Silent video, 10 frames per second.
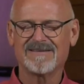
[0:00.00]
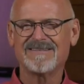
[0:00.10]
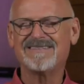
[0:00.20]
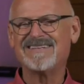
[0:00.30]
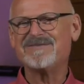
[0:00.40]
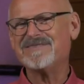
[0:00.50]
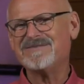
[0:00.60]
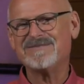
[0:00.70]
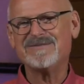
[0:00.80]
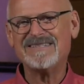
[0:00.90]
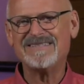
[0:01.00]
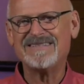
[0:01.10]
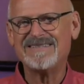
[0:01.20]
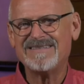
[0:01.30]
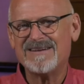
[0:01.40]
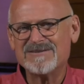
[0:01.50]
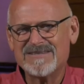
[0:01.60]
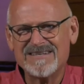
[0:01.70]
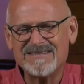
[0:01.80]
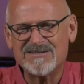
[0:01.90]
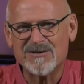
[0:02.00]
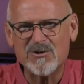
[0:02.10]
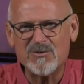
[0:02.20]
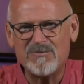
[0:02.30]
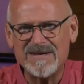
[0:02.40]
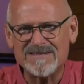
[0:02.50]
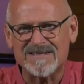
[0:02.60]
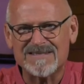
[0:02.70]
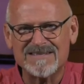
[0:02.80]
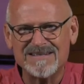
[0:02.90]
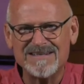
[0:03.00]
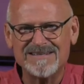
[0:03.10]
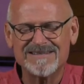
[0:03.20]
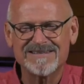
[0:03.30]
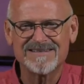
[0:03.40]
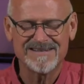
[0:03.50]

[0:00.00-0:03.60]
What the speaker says: You say, well, their sin's their own business, isn't it?